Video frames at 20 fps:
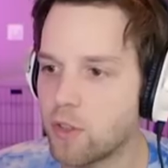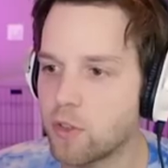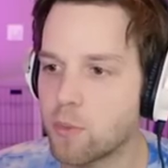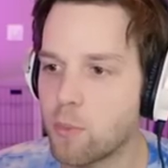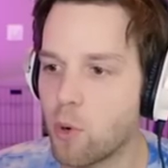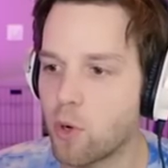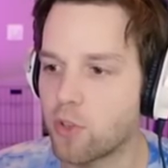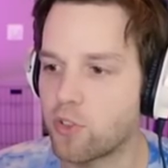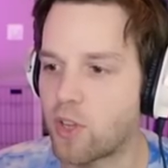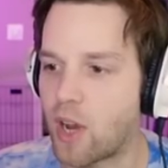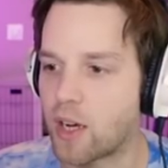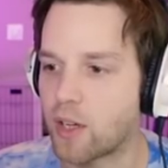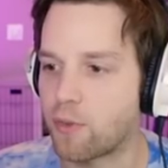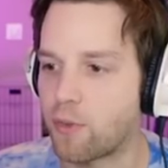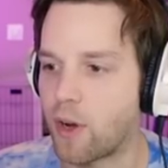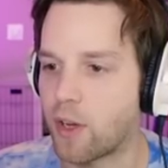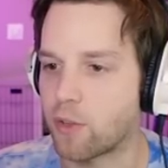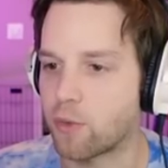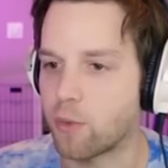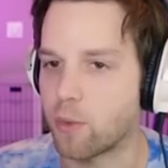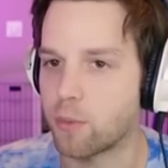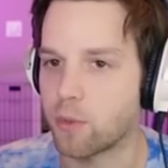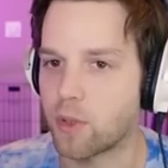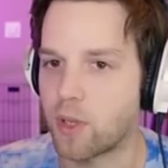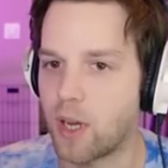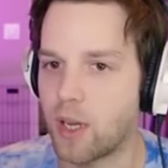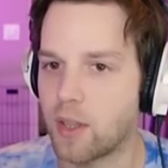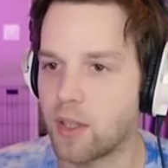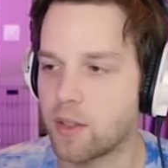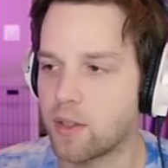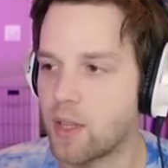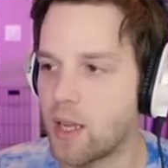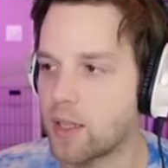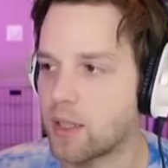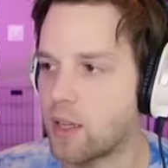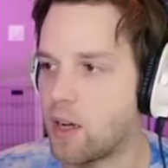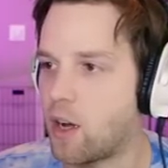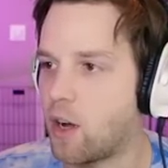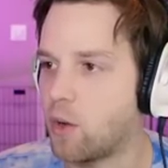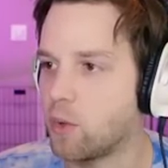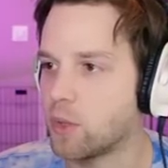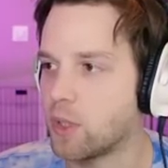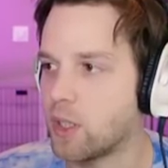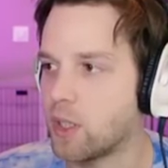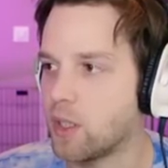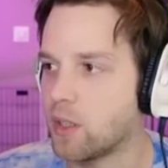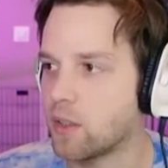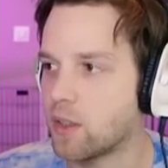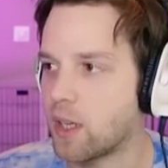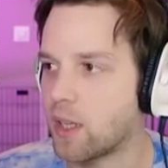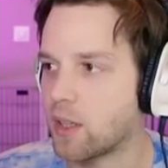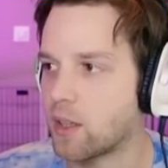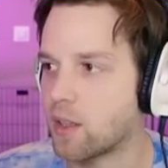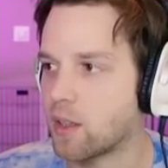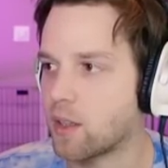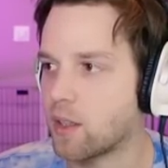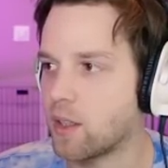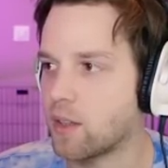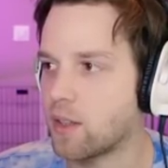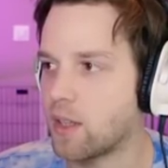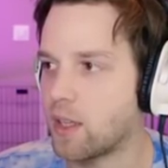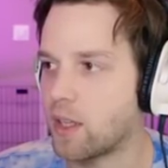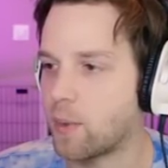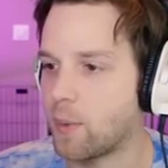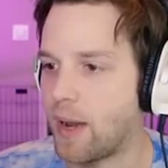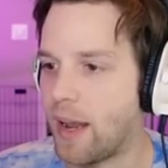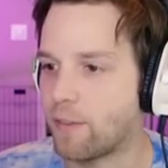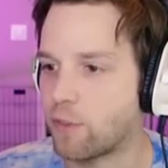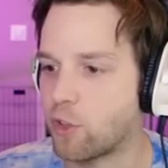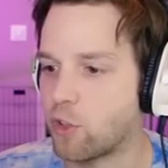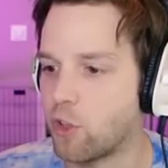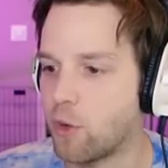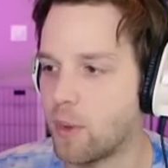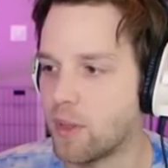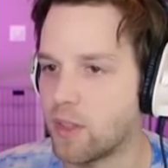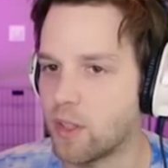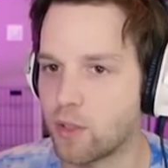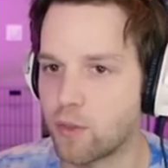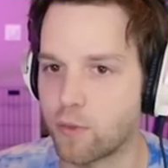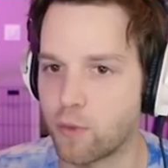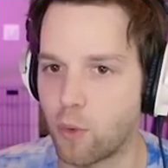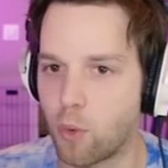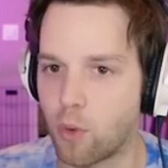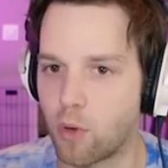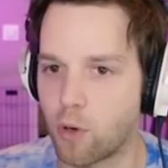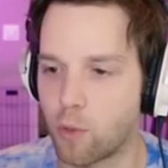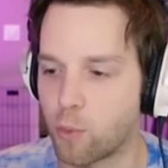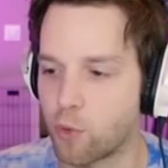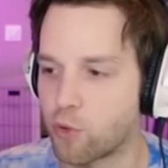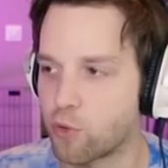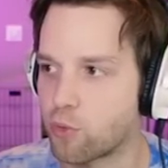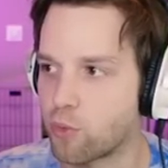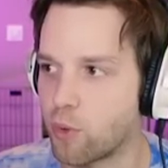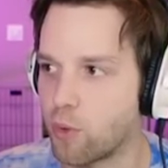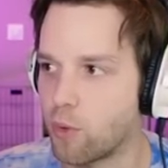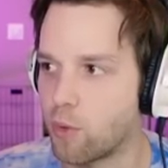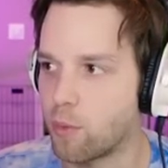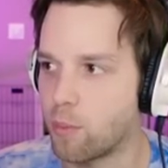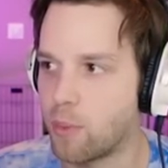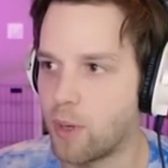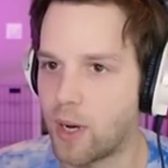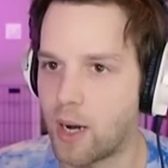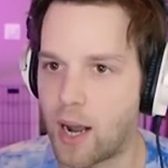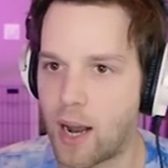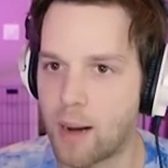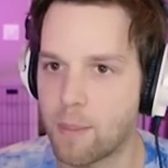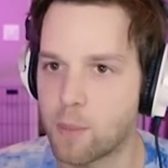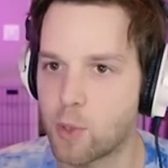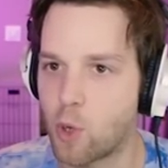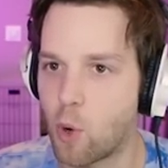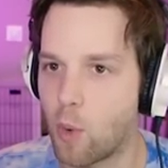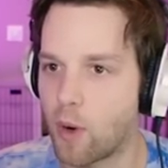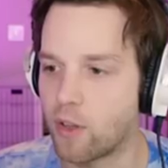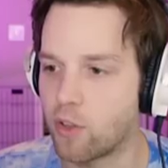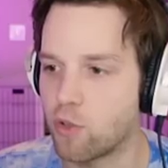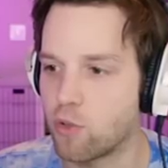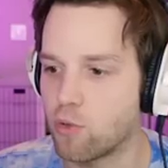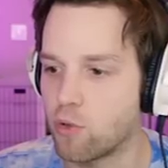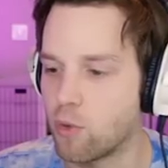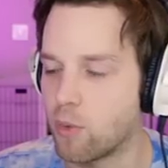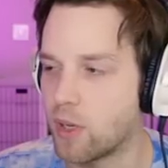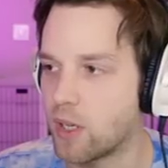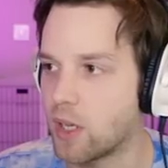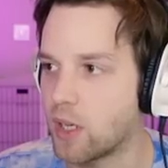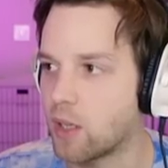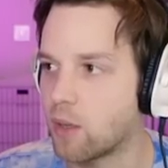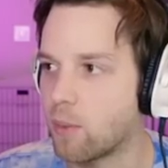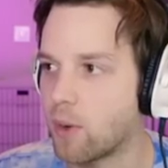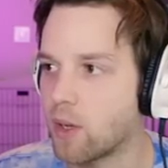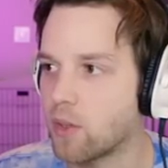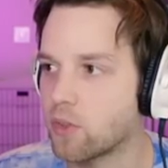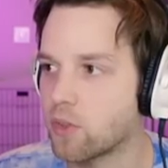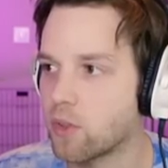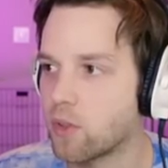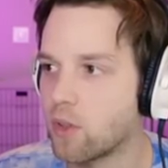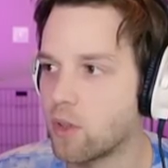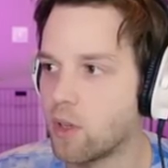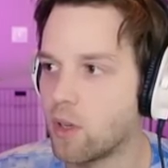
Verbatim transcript: there's more sacrifice rooms, okay? That's not the only, it's like, it's not like we have to do it this floor or we're screwed, but I'm going to do it anyways.